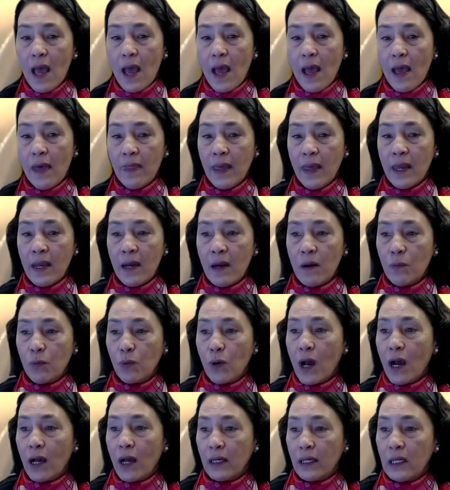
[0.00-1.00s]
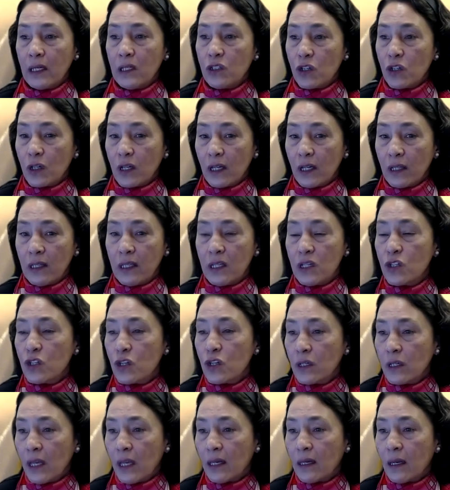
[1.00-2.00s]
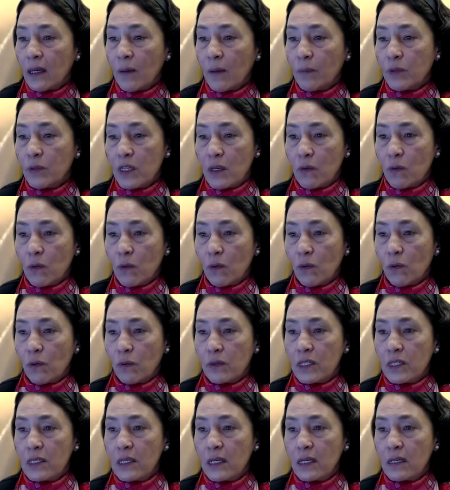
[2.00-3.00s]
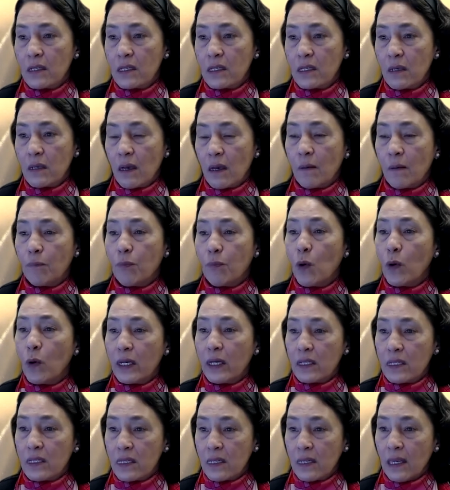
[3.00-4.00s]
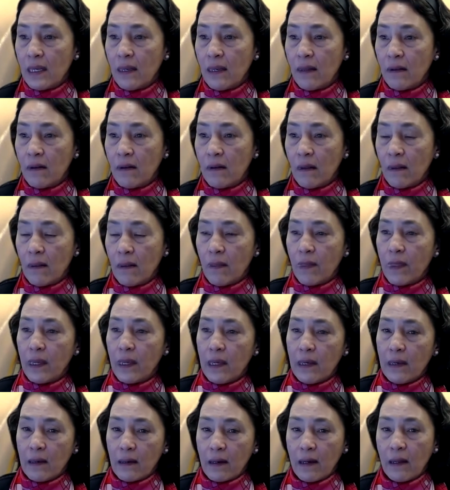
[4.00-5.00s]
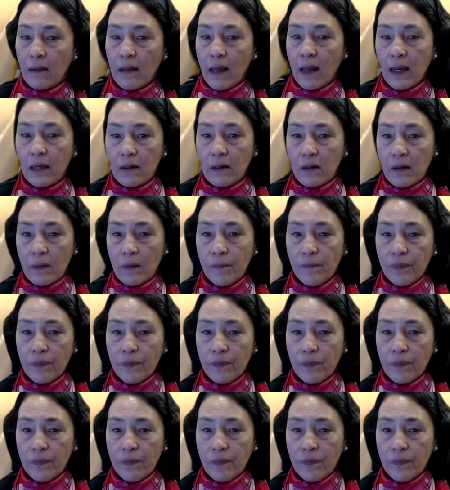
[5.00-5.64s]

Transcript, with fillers: and they are brought into collision at up to six uh, points in the collider.